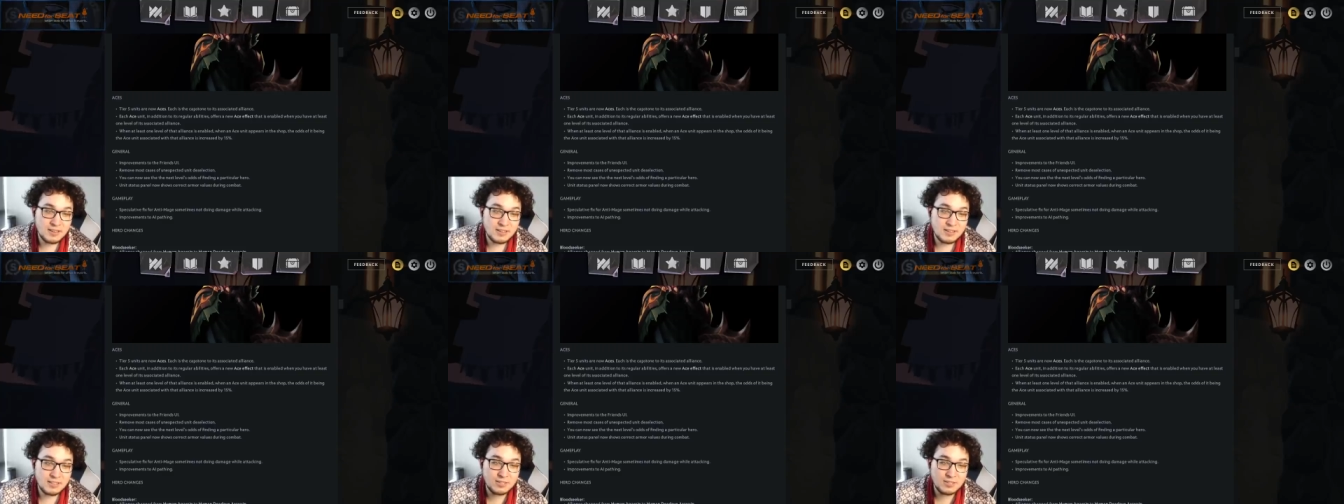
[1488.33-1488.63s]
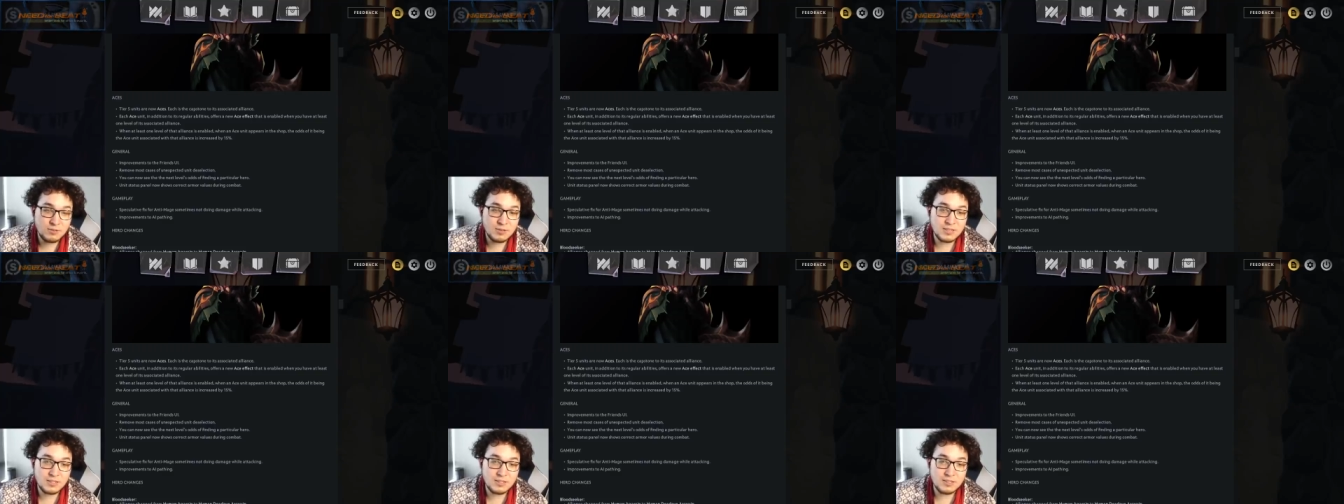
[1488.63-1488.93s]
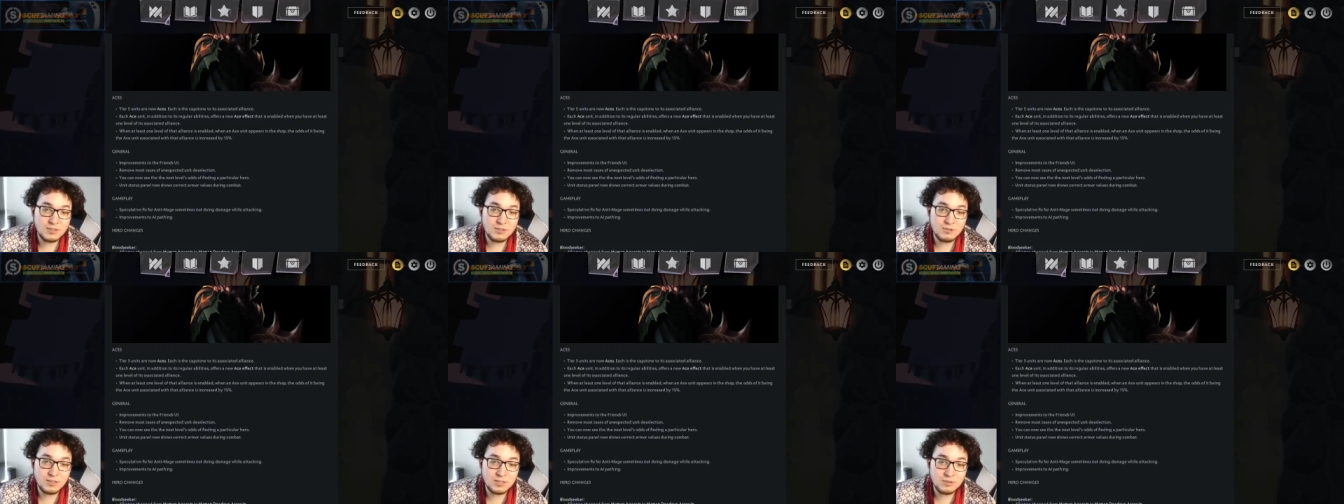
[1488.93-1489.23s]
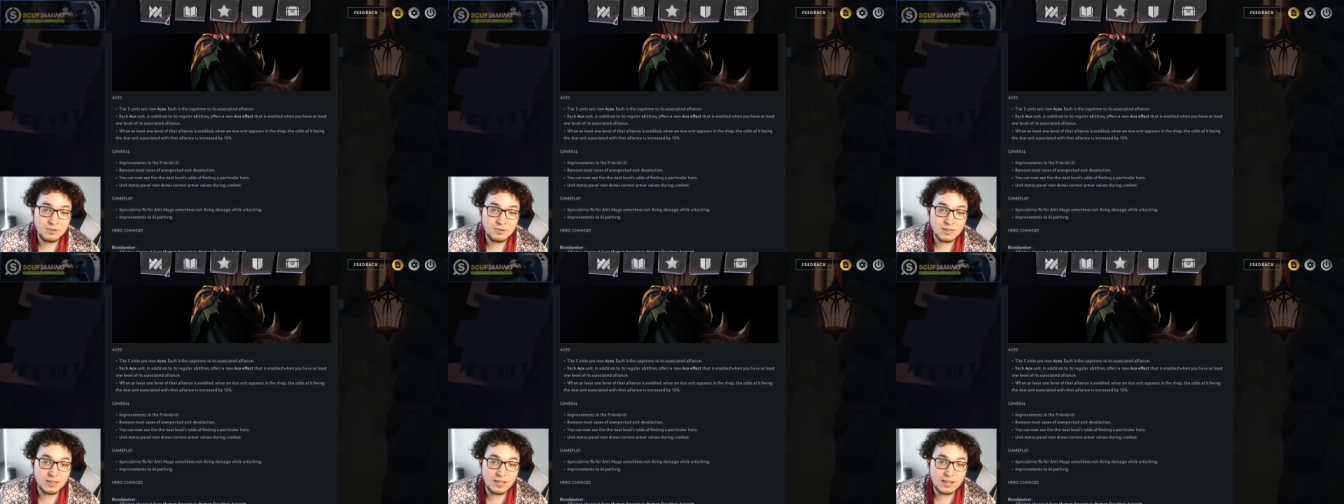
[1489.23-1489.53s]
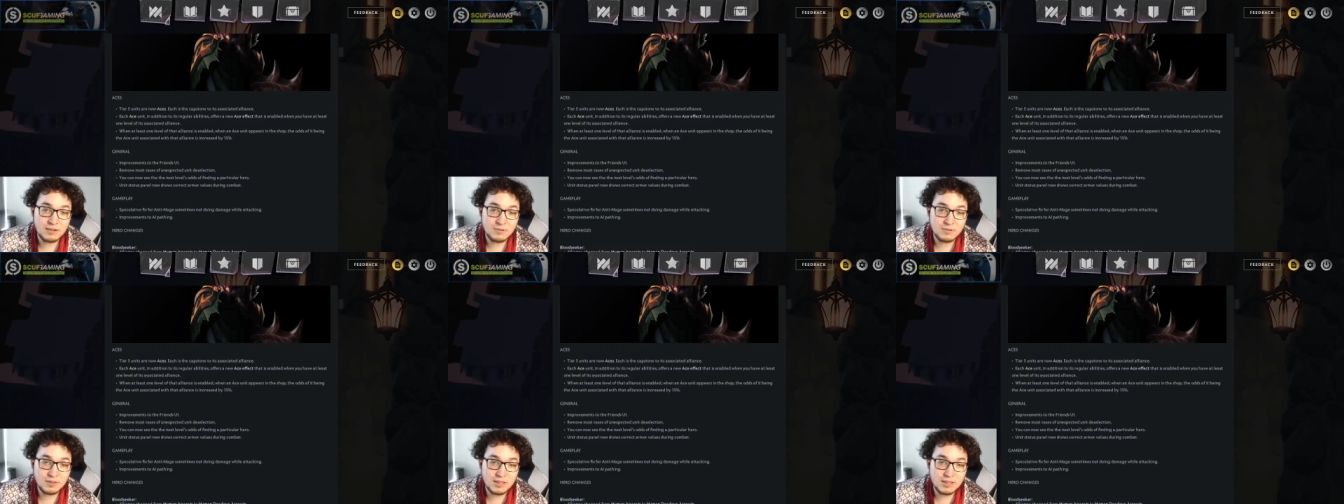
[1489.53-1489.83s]
Because you can do a
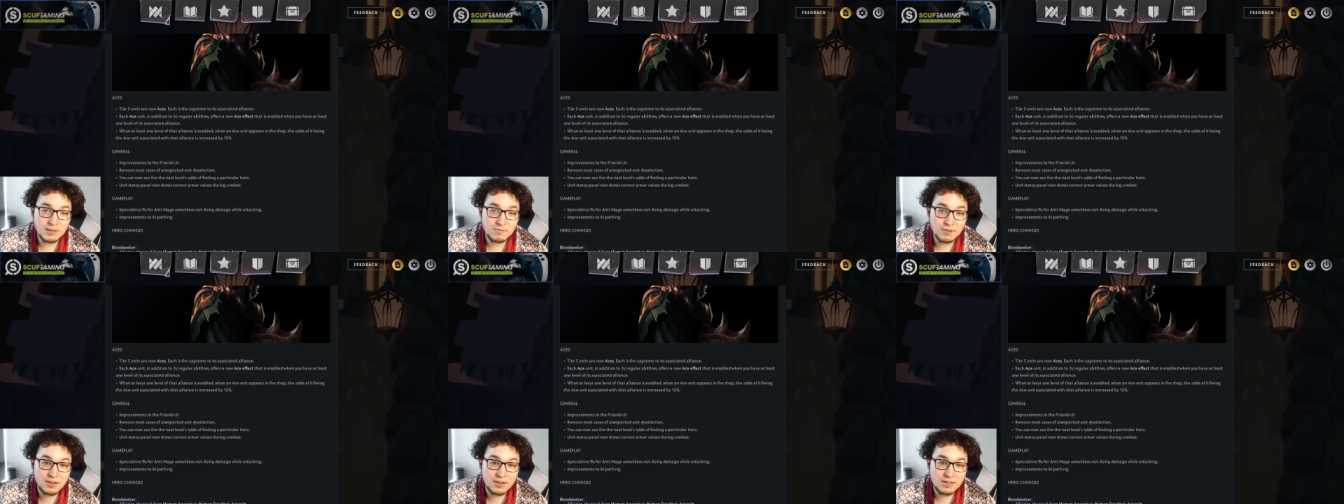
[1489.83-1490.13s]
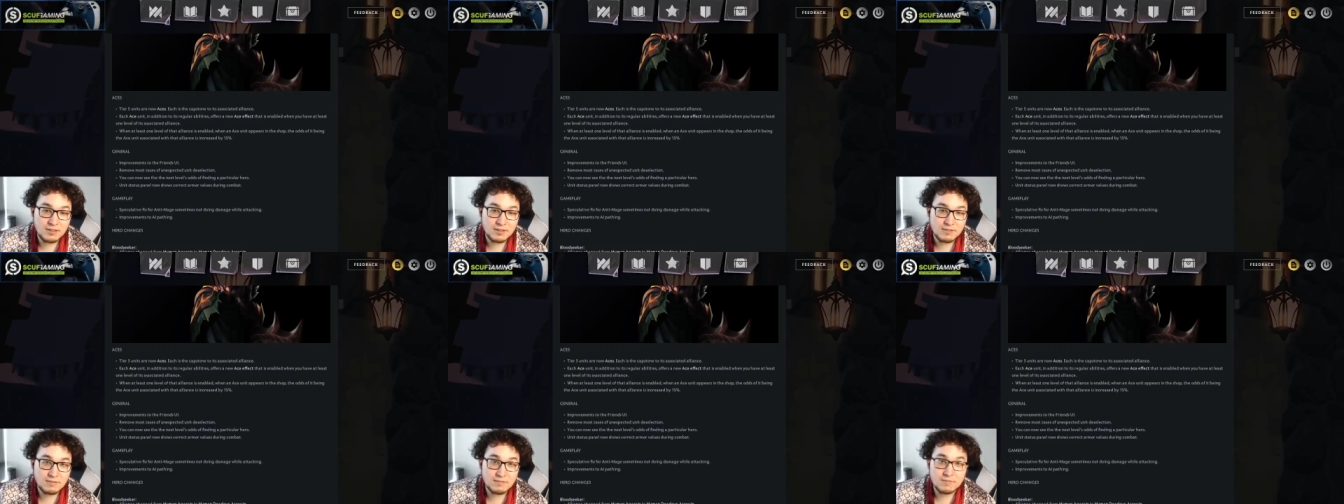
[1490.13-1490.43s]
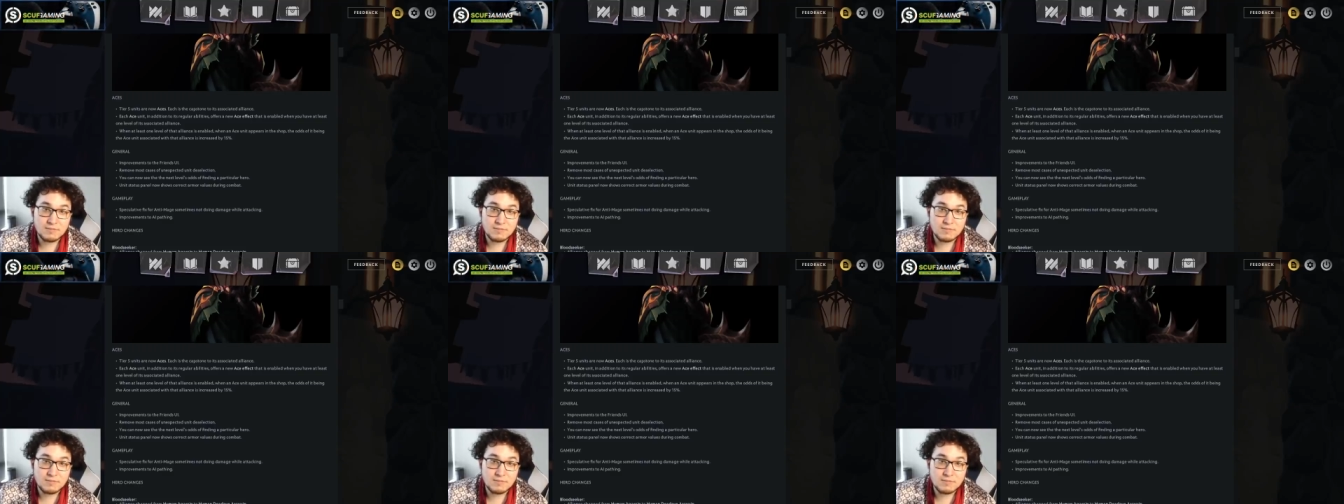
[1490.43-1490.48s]
lot with them, right?